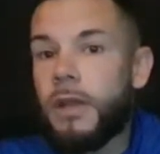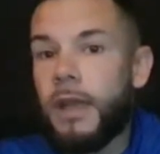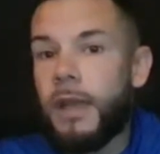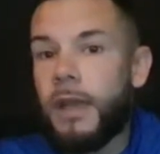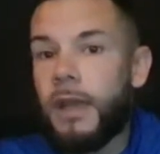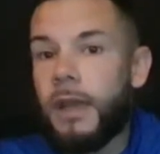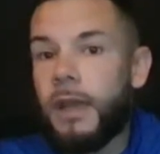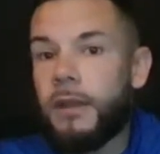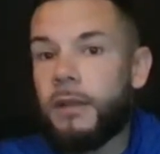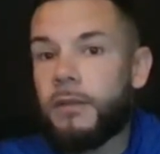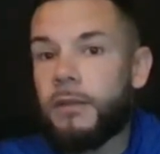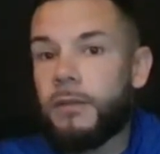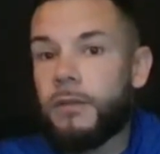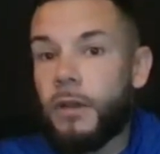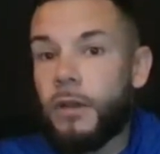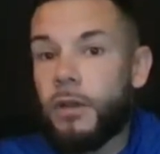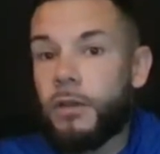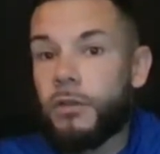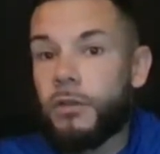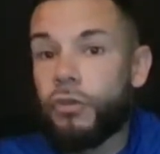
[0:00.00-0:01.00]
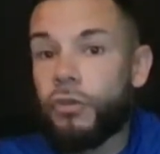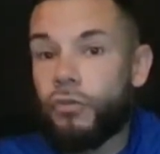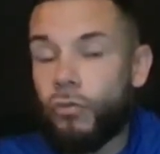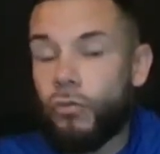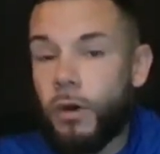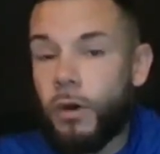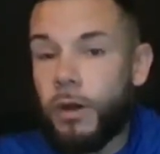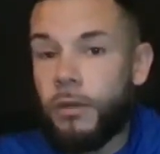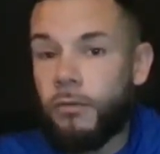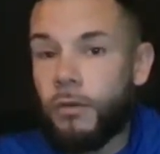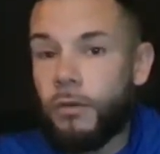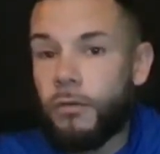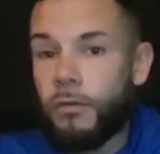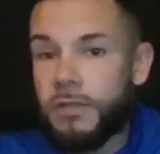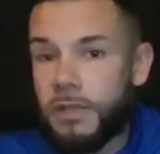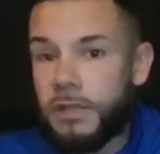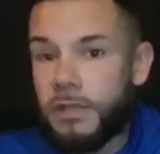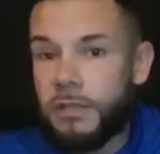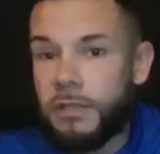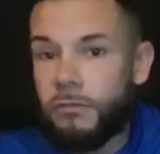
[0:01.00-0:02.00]
and destroy their own
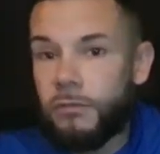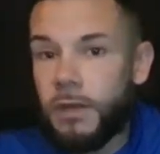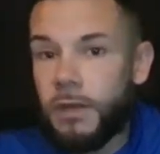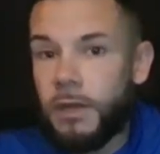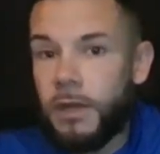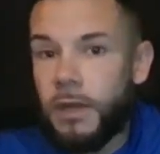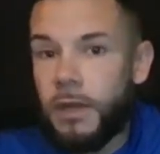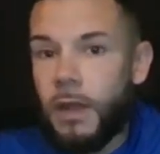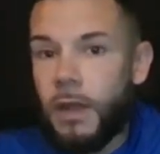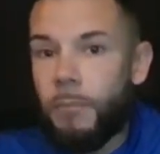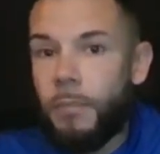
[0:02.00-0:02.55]
citizenry.